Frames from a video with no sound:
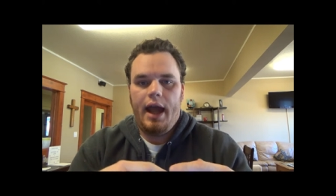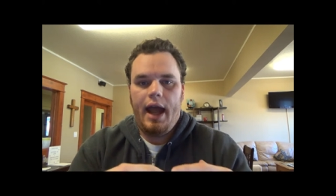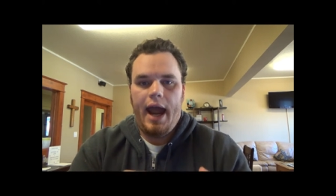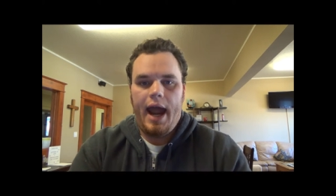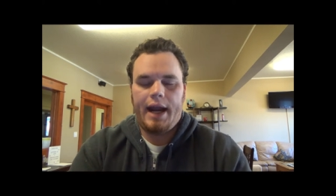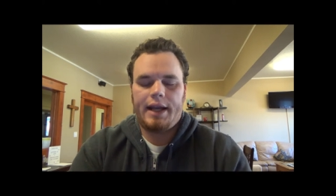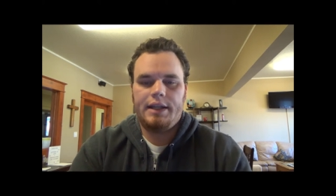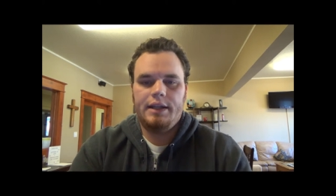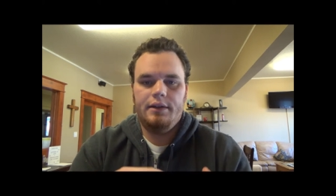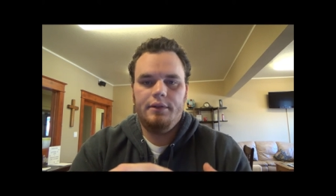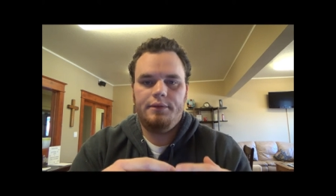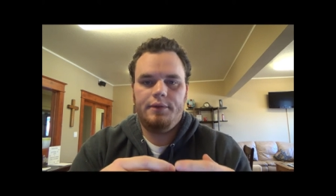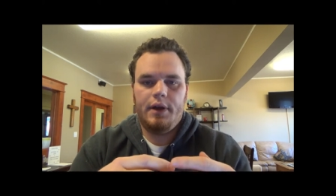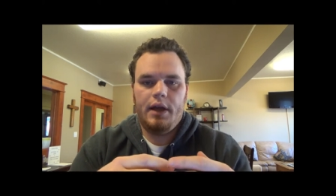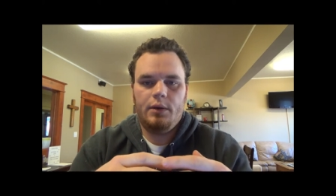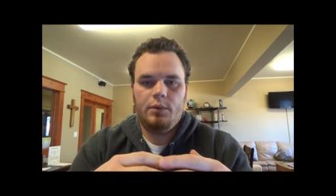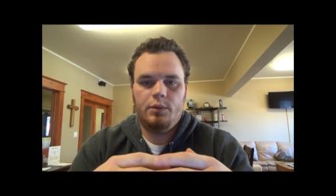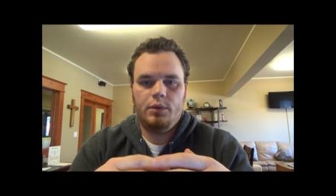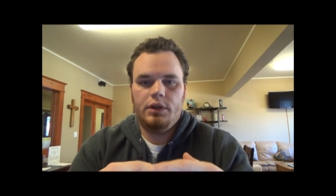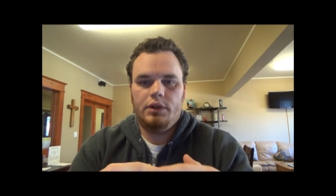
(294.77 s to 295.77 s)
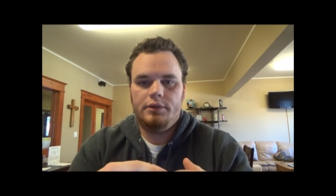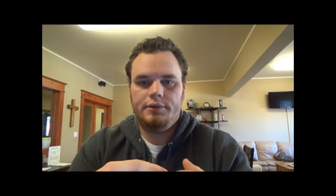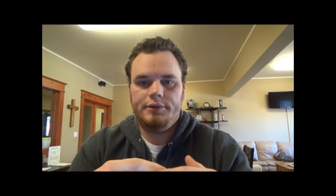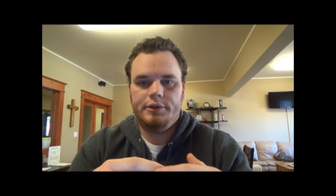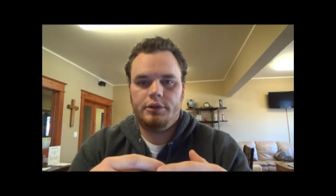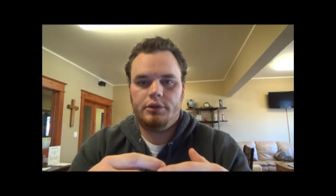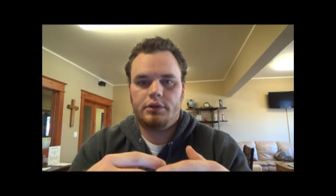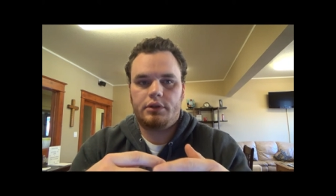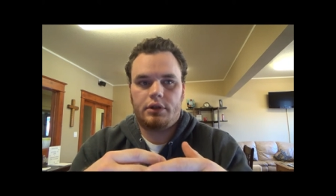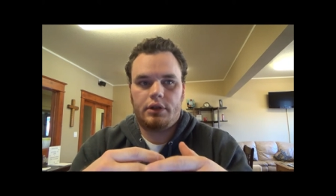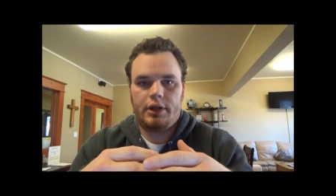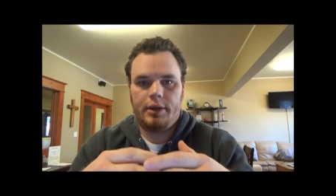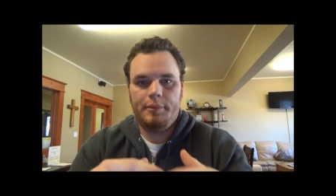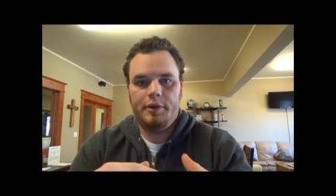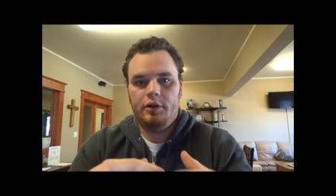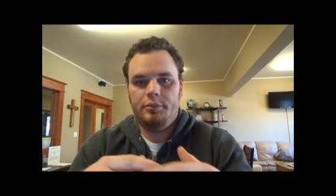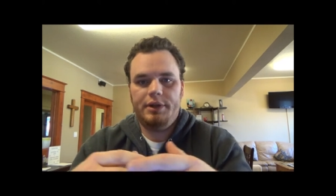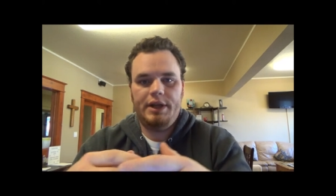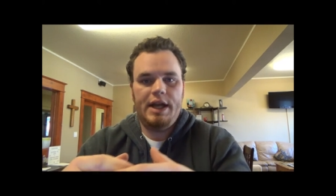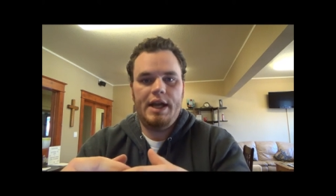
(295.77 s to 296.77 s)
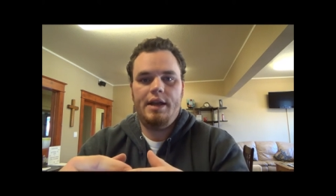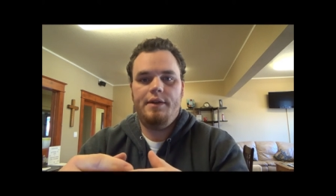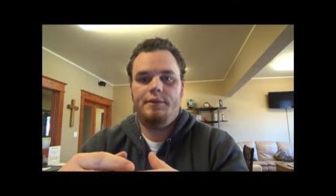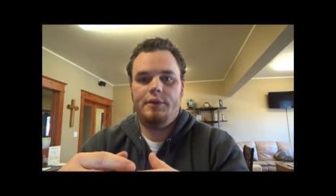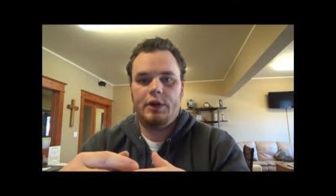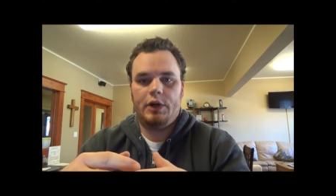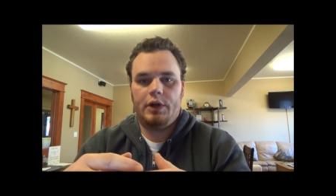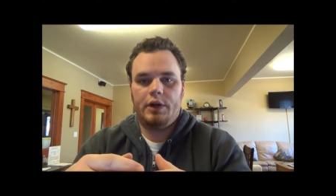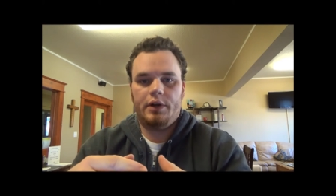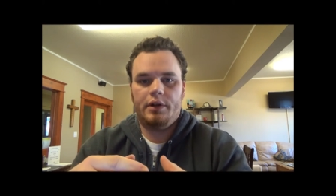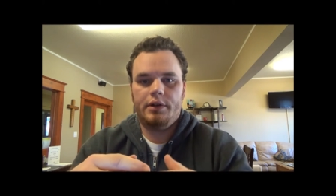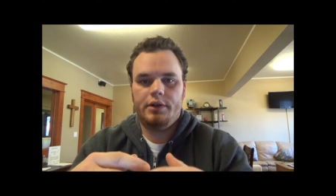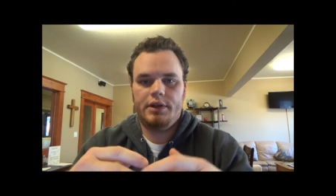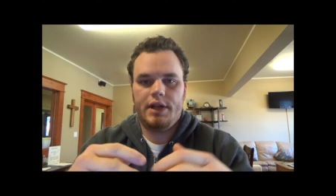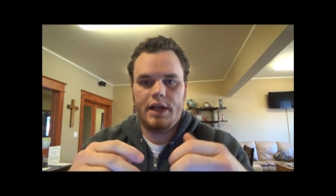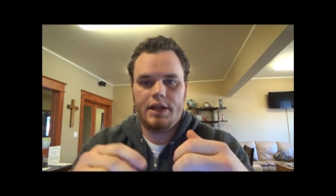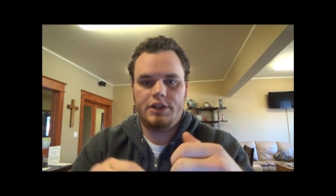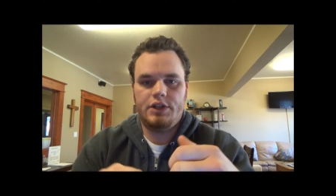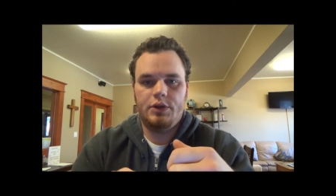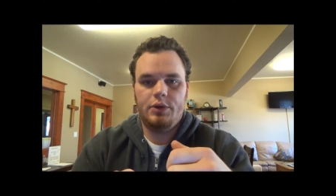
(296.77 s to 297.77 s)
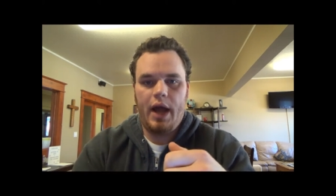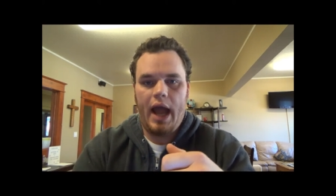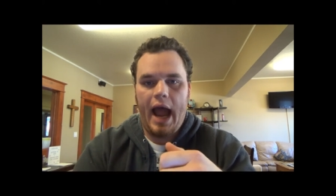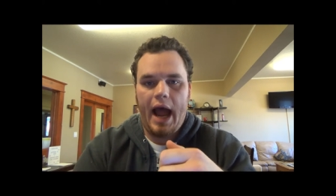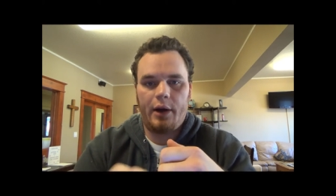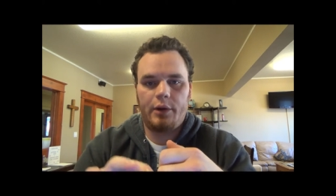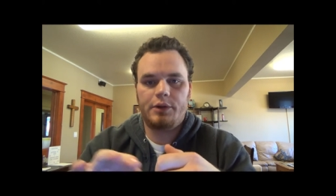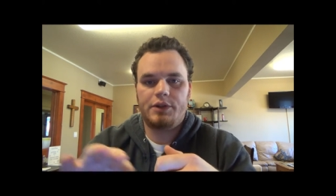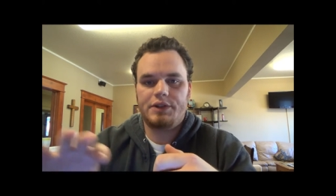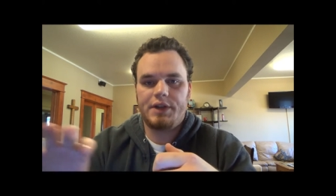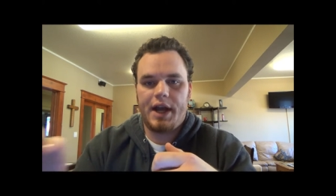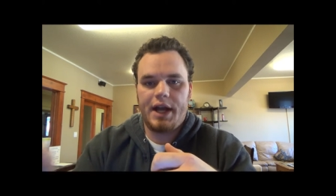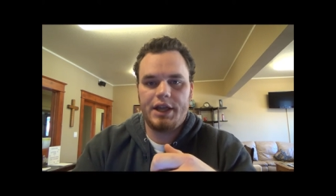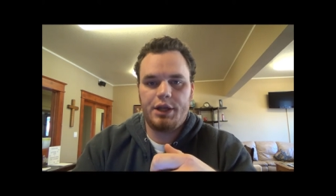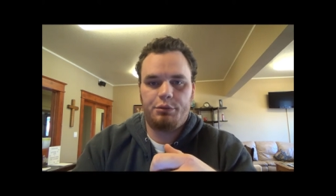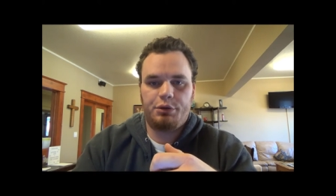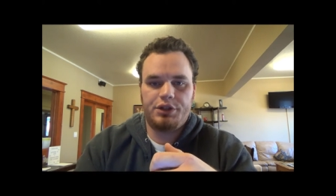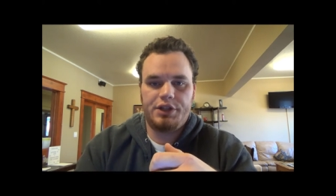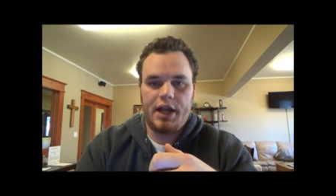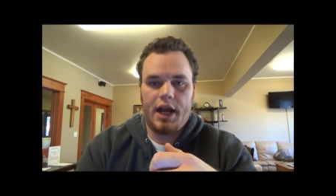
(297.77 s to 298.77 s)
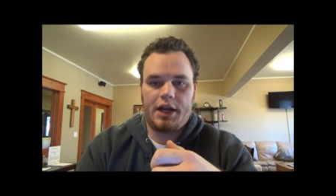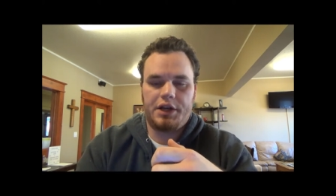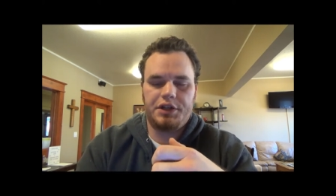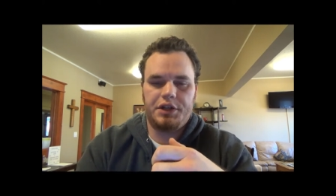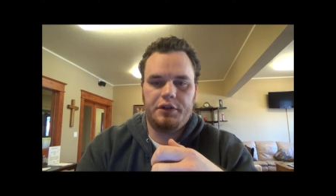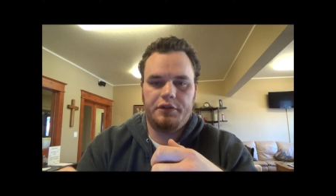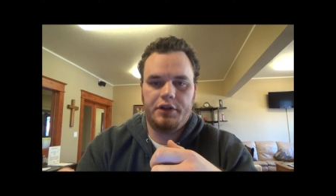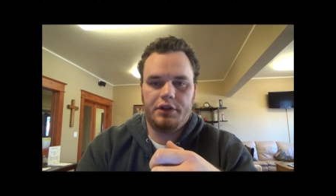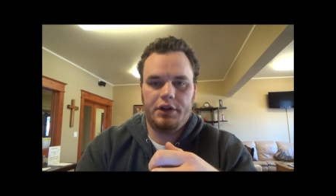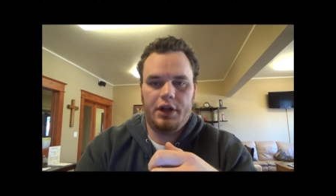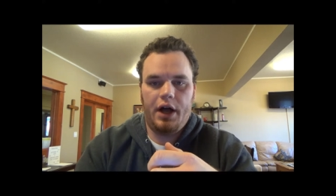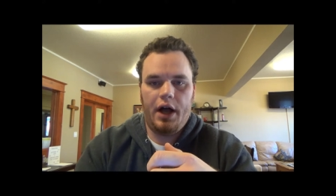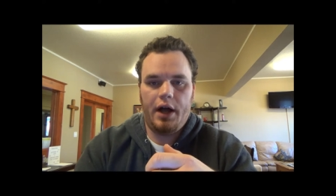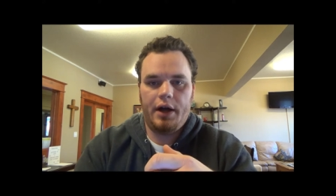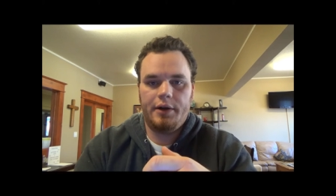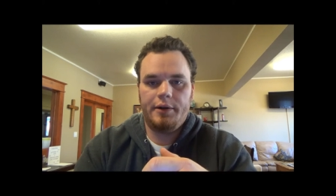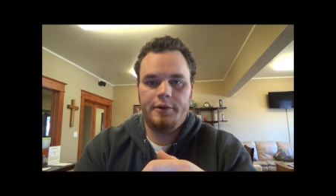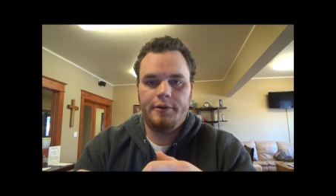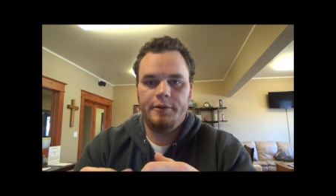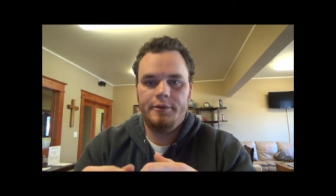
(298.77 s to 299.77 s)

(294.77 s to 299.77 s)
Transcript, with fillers: active and willful criminal behavior takes you outside the protection of the law.